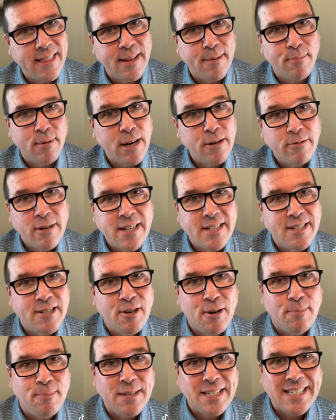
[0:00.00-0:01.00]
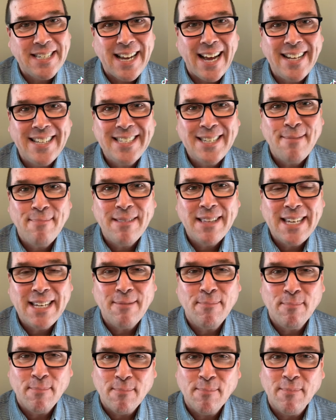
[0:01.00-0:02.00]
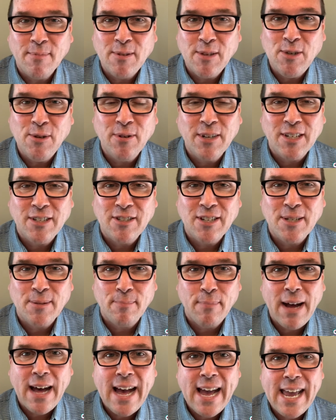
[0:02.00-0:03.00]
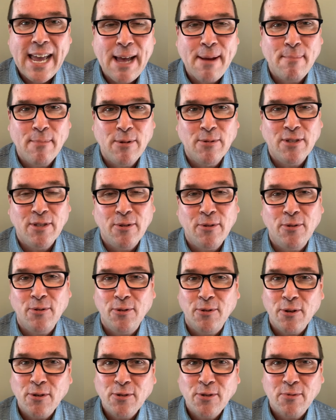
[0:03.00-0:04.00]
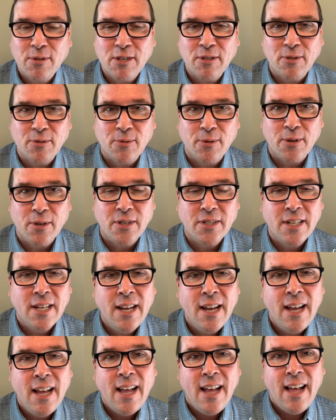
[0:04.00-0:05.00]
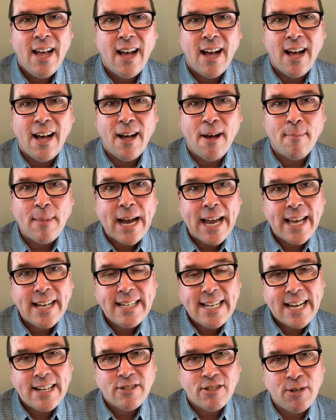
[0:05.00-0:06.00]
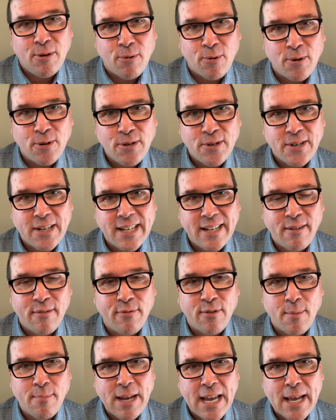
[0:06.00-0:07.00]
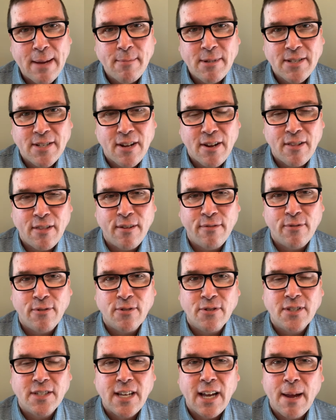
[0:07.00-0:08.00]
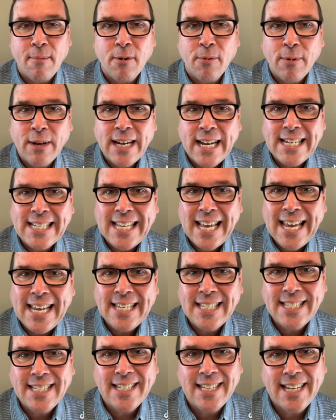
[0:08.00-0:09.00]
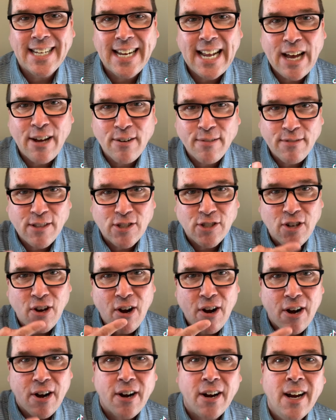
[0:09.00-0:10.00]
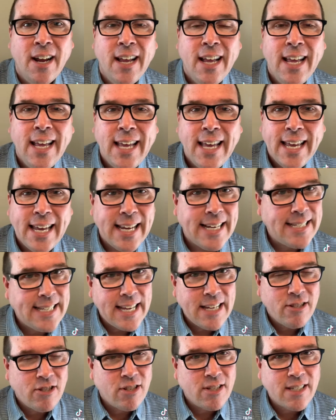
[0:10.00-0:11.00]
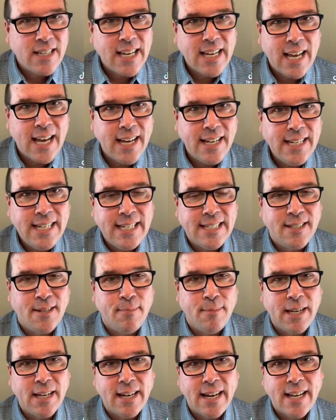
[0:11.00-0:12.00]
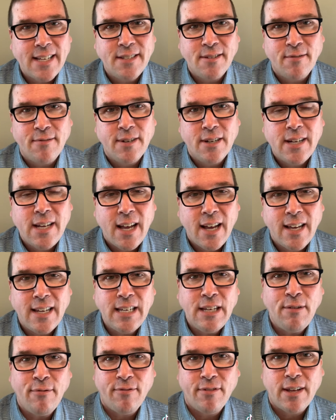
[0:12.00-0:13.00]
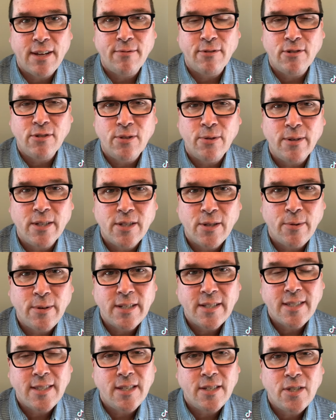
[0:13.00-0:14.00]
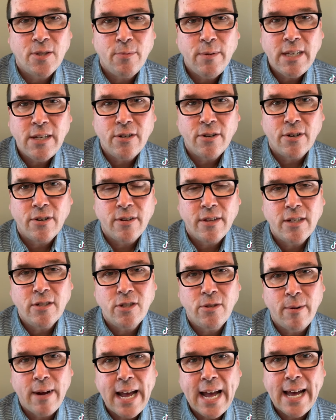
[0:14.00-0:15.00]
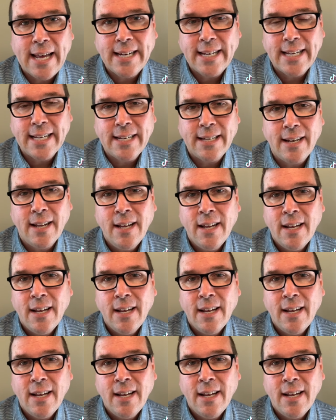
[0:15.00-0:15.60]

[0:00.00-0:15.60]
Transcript: that brown rice syrup is not something you can just buy in most local grocery stores. I had to actually order it from Amazon the first time. And when I tasted it out of the jar, it tastes just like honey to me. It has a very honey flavor to it. So it's the sweetener that you add in